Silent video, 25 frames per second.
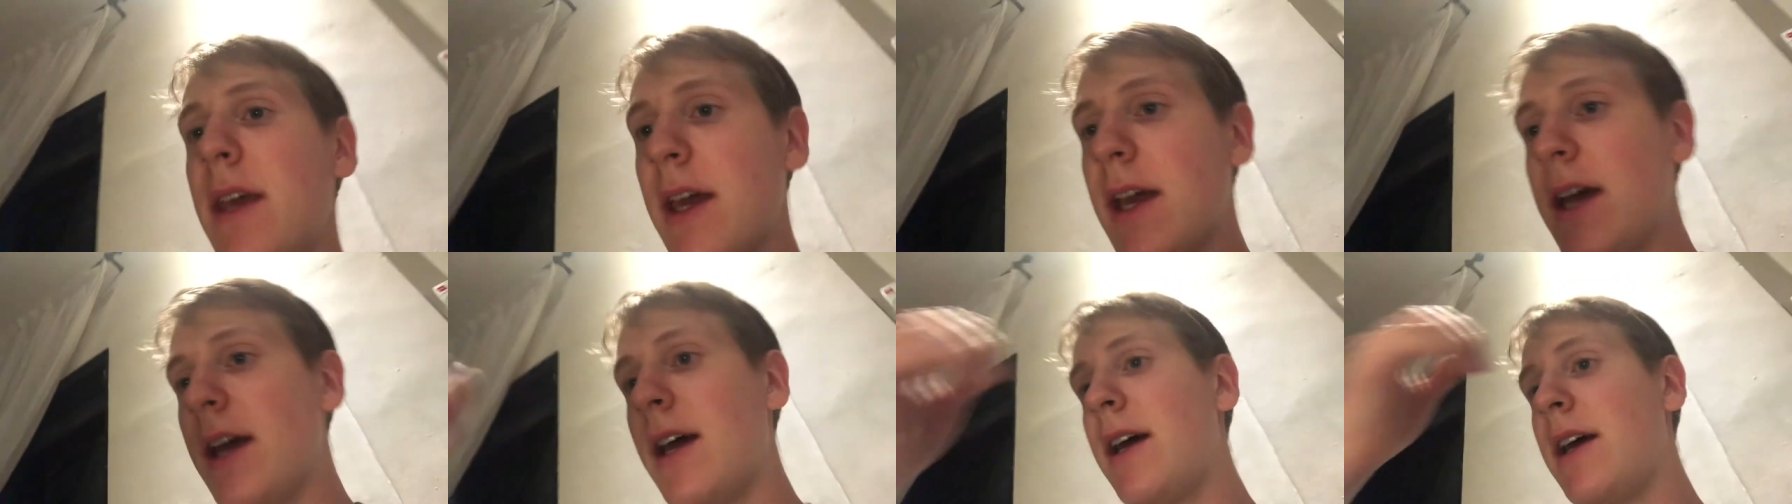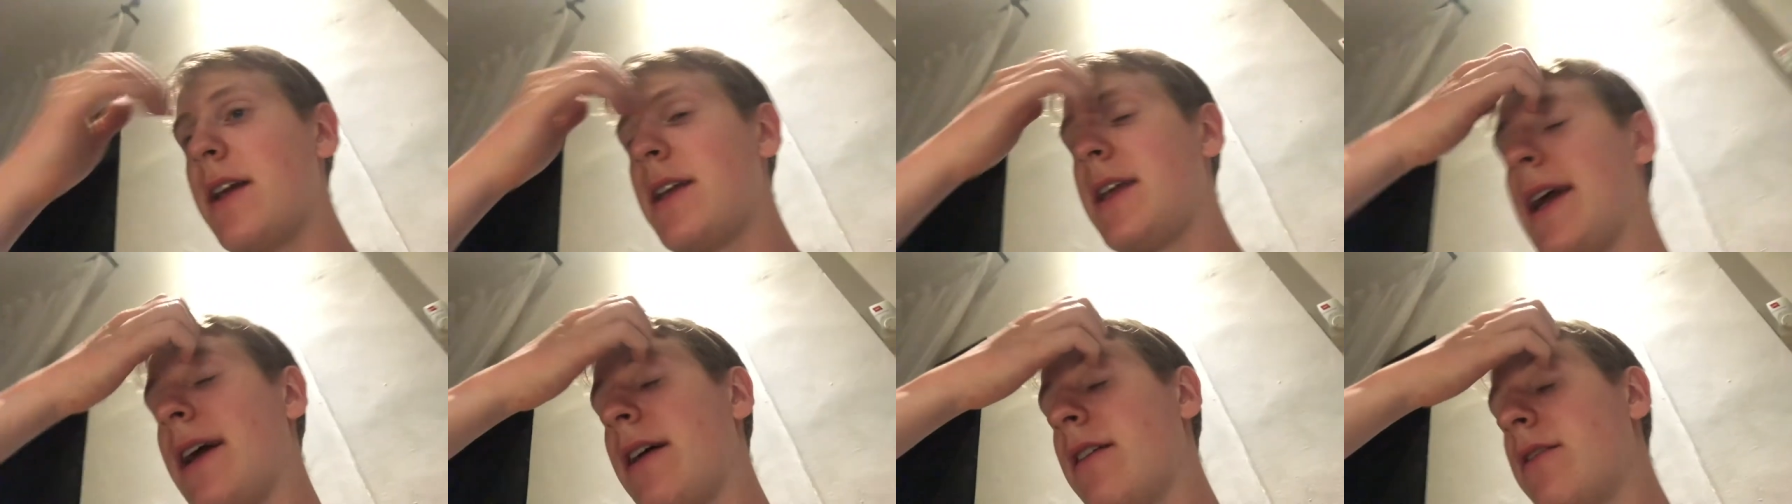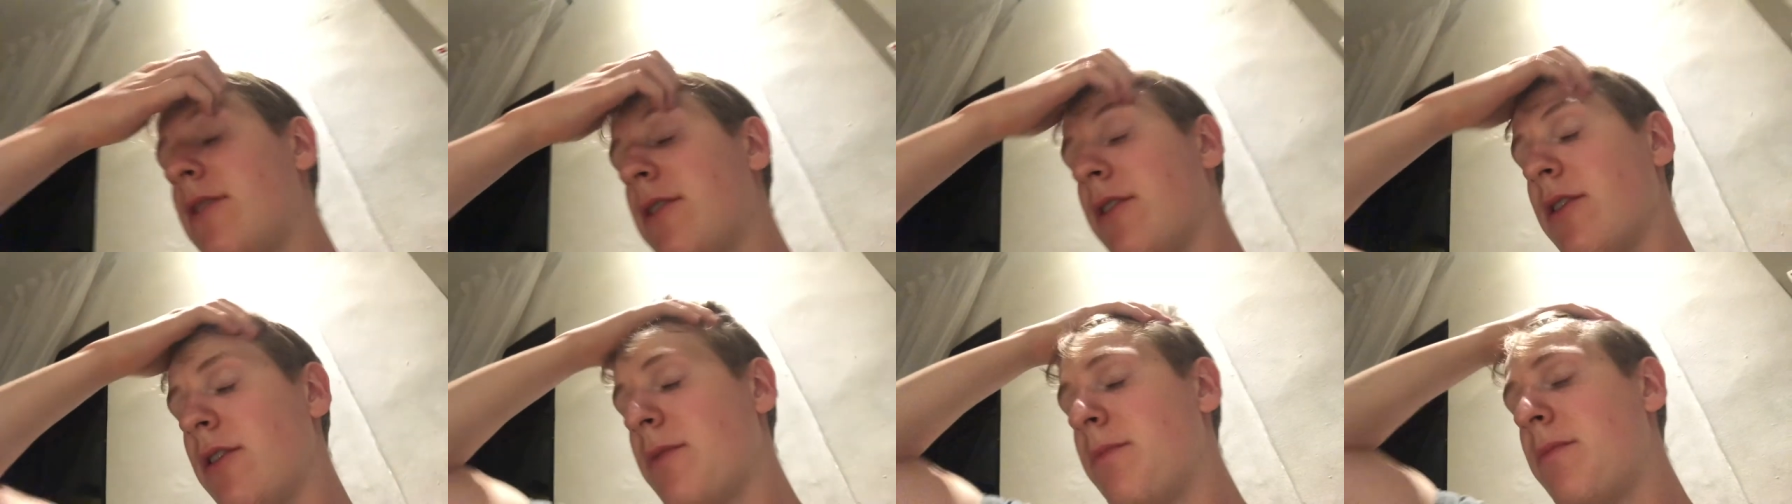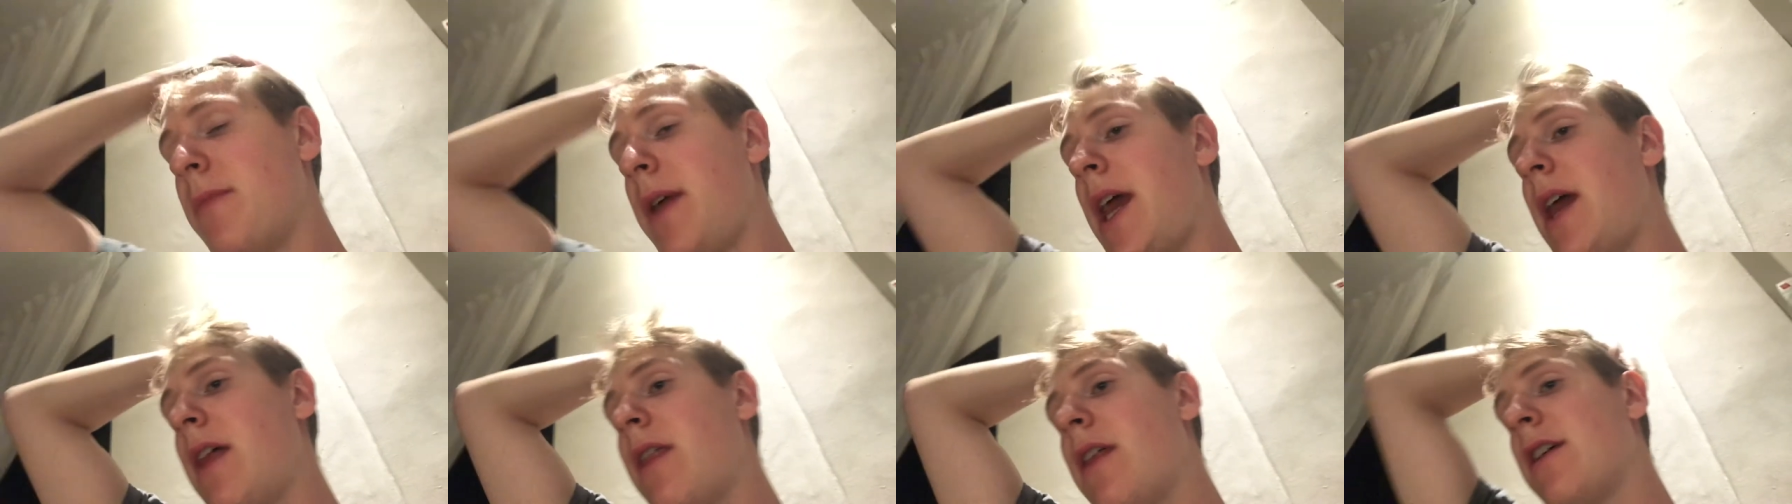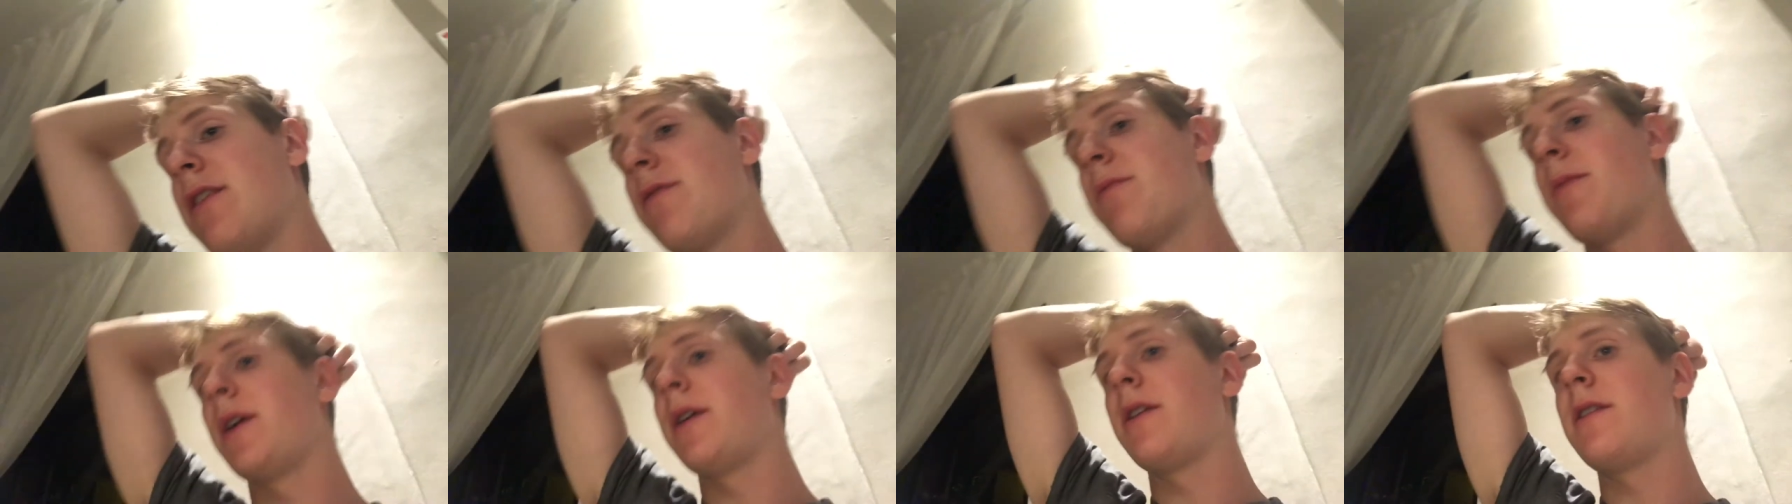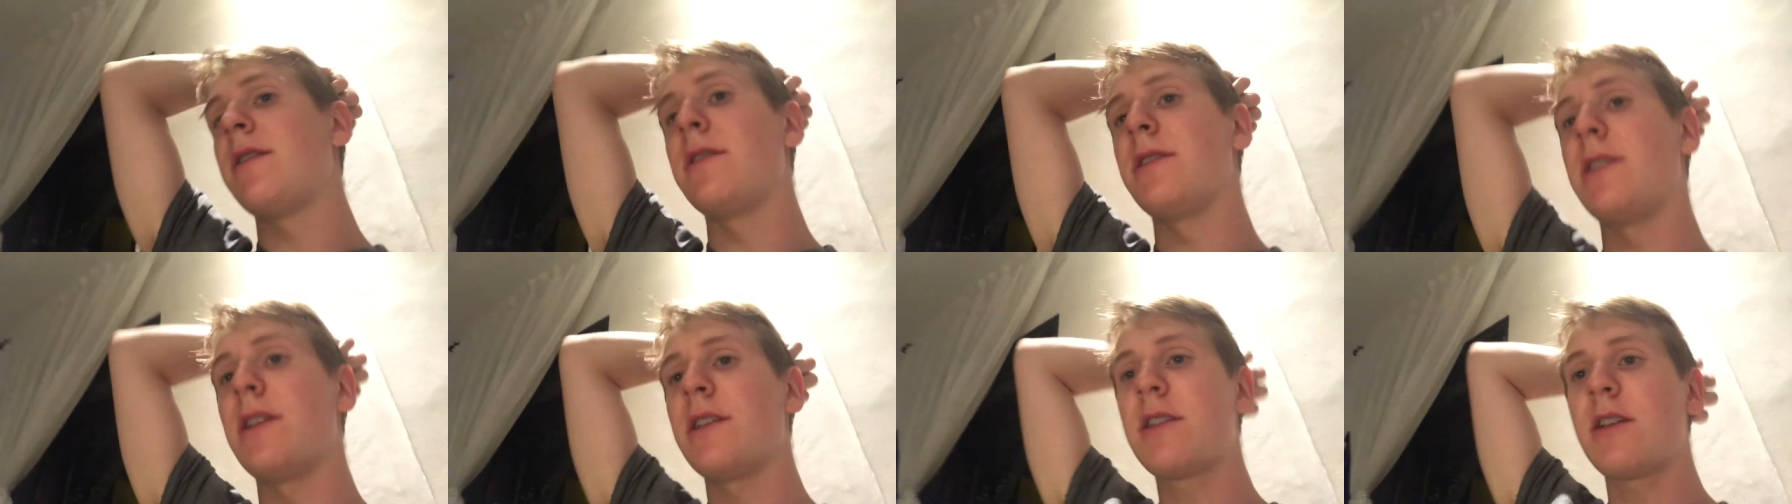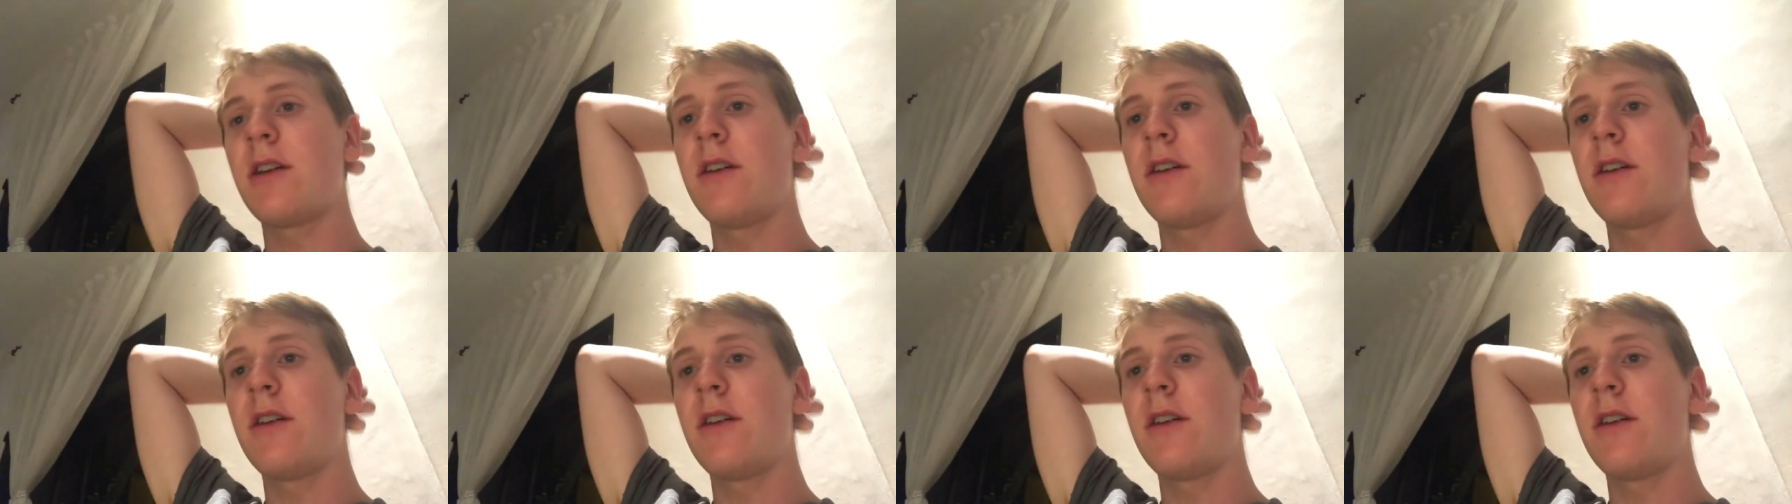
Uh, yeah, so in May there's my sister's